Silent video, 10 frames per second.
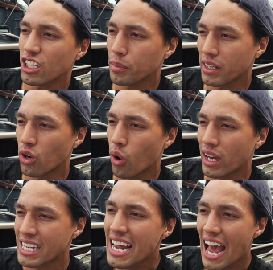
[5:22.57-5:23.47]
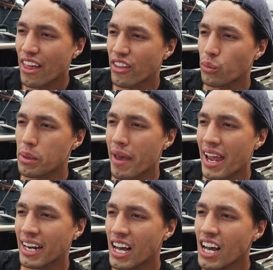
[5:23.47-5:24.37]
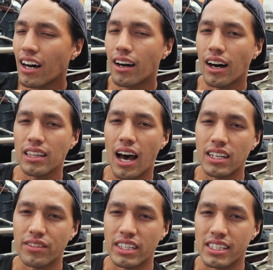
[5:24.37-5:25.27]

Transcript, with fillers: a little bit of noise, and then we made a lot of